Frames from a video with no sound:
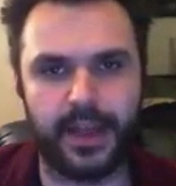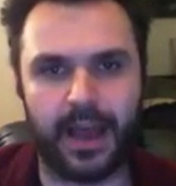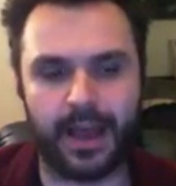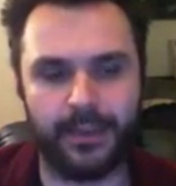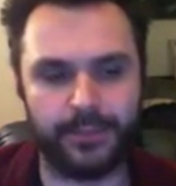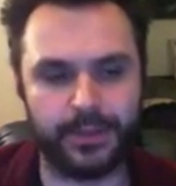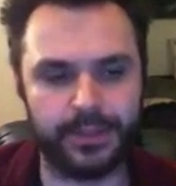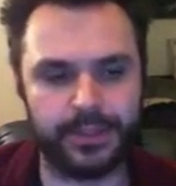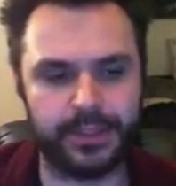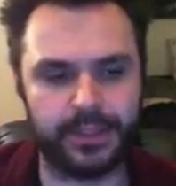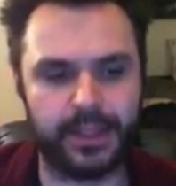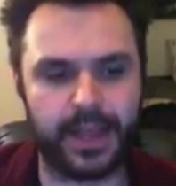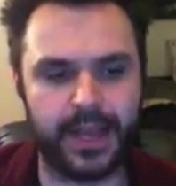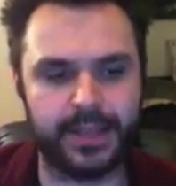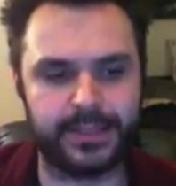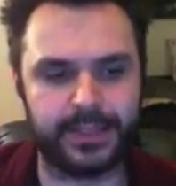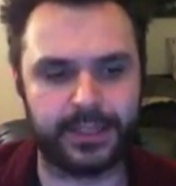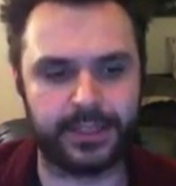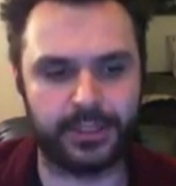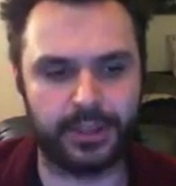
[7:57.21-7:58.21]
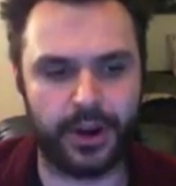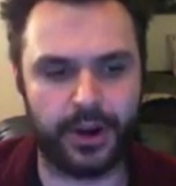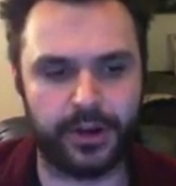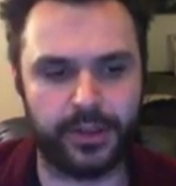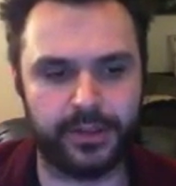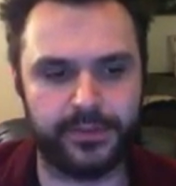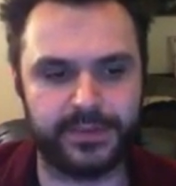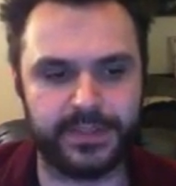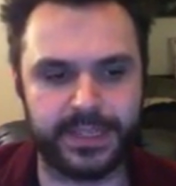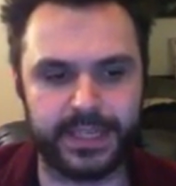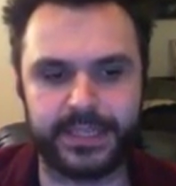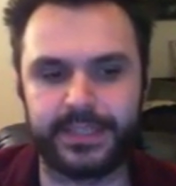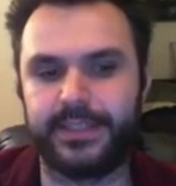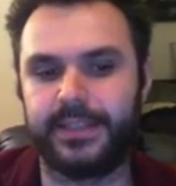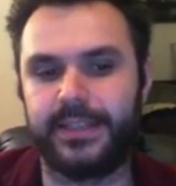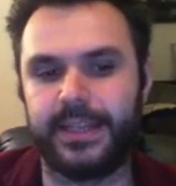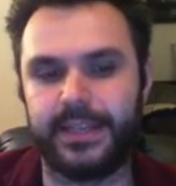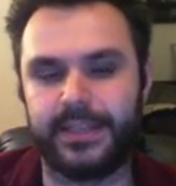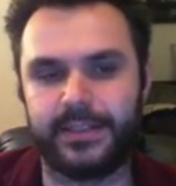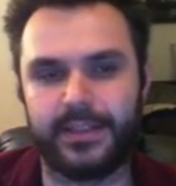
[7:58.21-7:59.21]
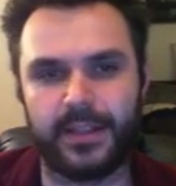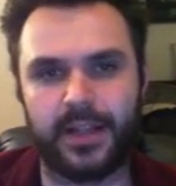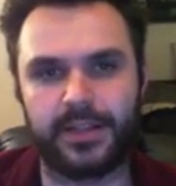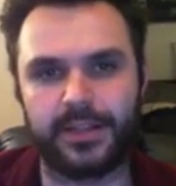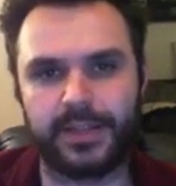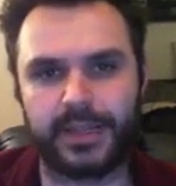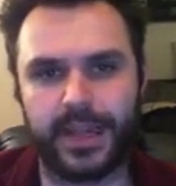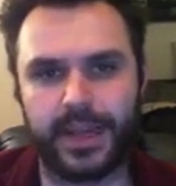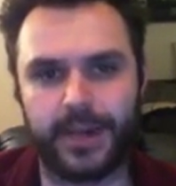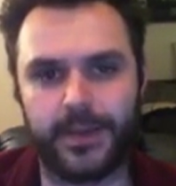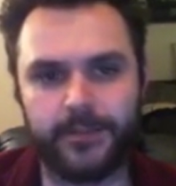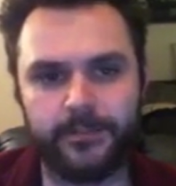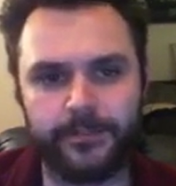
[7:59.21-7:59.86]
I'm utilizing a total of 6 elite slots here.